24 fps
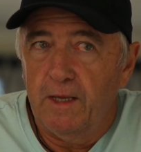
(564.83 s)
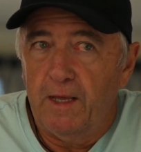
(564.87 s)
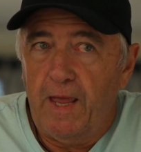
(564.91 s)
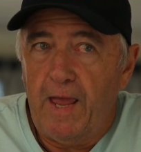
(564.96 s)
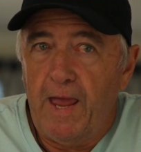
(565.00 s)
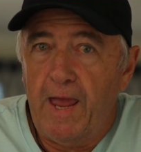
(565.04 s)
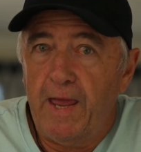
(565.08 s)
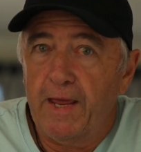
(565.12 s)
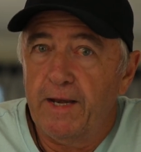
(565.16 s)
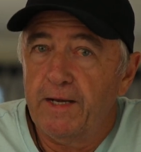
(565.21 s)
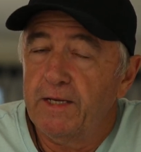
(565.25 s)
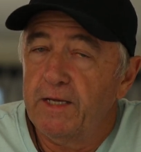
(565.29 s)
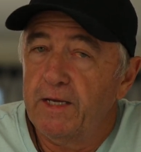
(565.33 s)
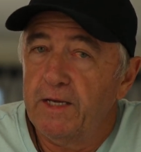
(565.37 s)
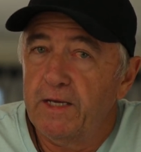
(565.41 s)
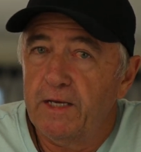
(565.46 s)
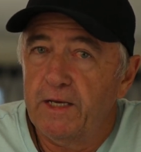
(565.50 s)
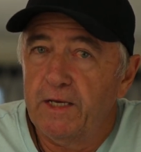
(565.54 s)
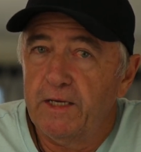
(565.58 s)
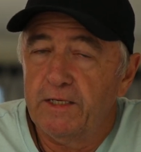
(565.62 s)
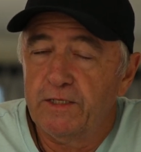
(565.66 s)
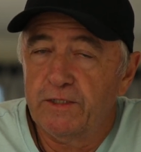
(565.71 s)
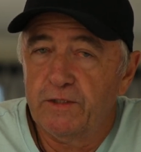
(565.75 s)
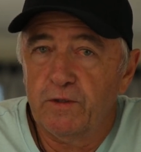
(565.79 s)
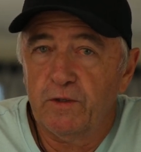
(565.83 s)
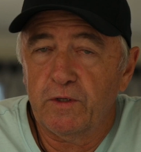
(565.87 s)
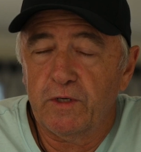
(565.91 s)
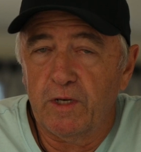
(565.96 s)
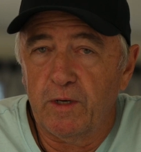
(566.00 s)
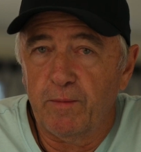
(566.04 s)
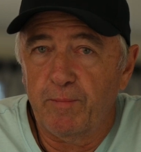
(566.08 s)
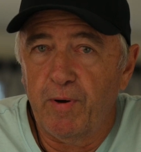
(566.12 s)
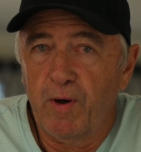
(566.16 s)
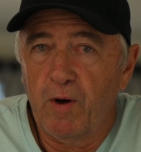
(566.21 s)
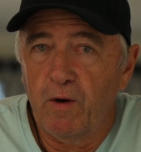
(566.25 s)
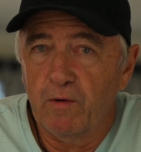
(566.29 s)
and a
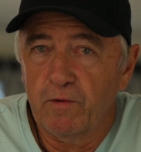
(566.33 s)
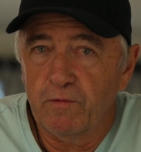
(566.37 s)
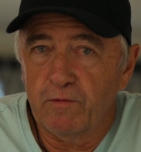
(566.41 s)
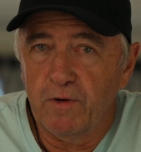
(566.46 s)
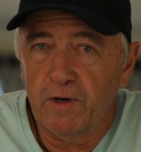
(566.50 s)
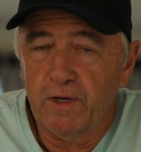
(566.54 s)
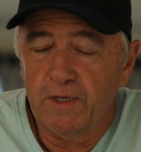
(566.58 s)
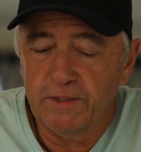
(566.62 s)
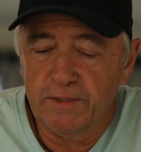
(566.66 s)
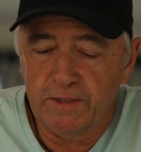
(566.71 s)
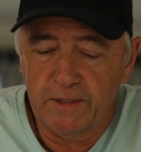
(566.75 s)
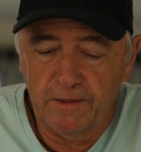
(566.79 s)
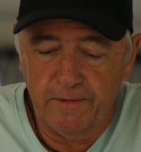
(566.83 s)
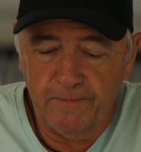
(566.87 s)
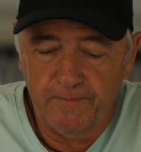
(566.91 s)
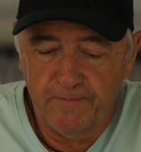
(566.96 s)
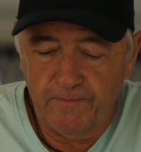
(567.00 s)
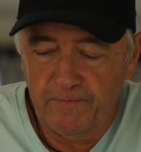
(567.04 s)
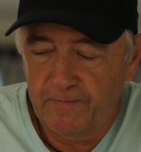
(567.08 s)
circular polarizer.